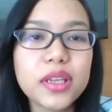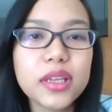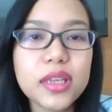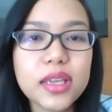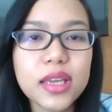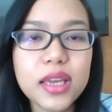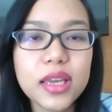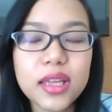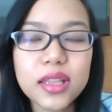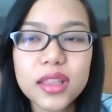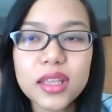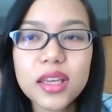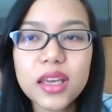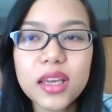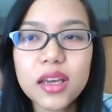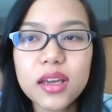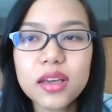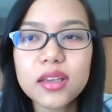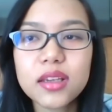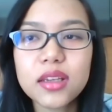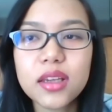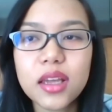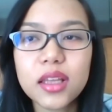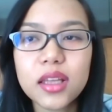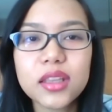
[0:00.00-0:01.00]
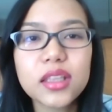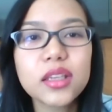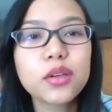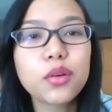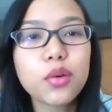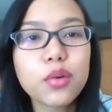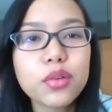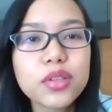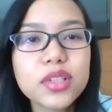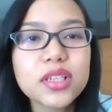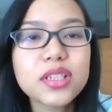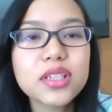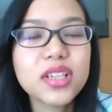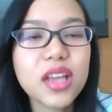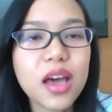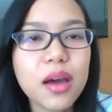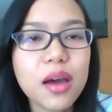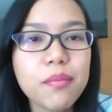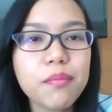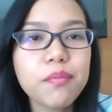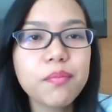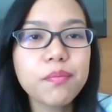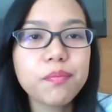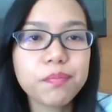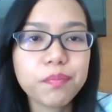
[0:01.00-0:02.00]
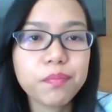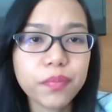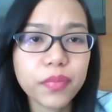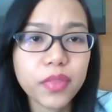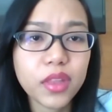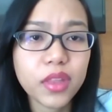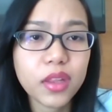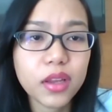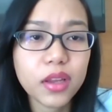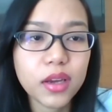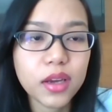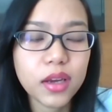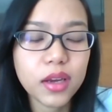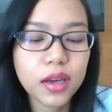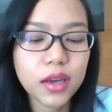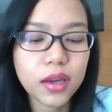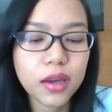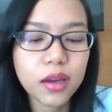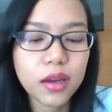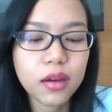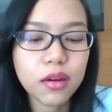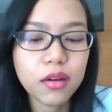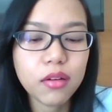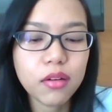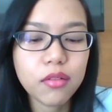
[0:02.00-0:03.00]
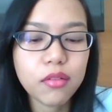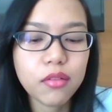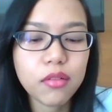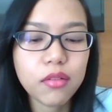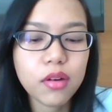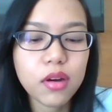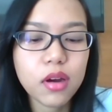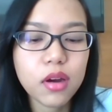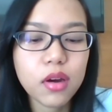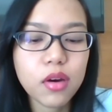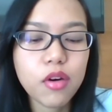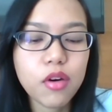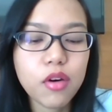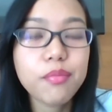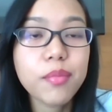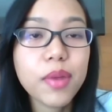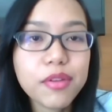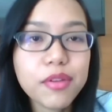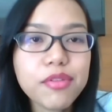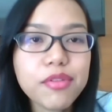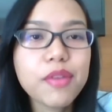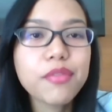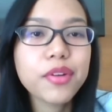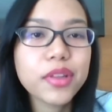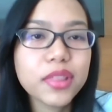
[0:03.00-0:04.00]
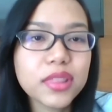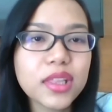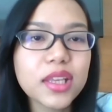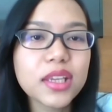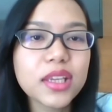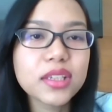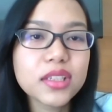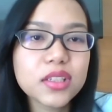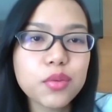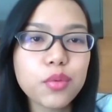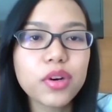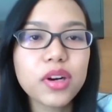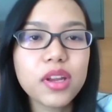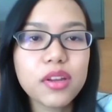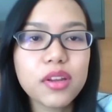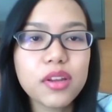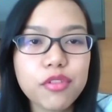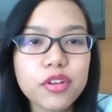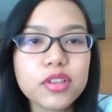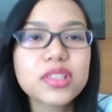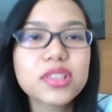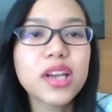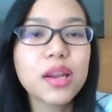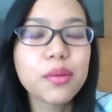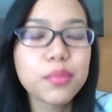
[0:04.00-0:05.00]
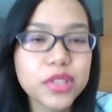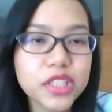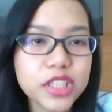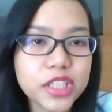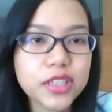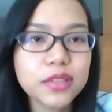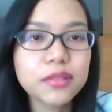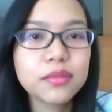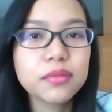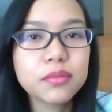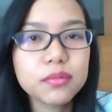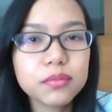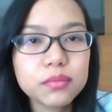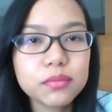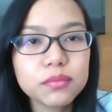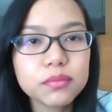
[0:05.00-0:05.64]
Yeah, I think those are some of my favorite things working for Schlumberger.